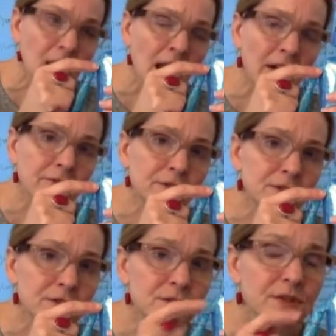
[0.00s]
After
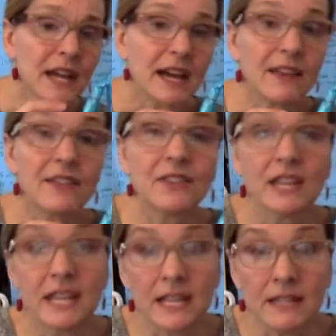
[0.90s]
you do that,
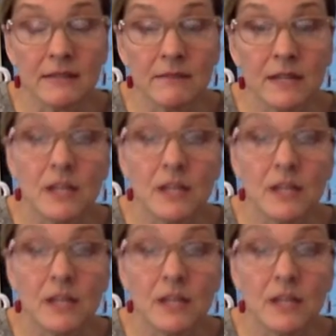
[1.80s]
then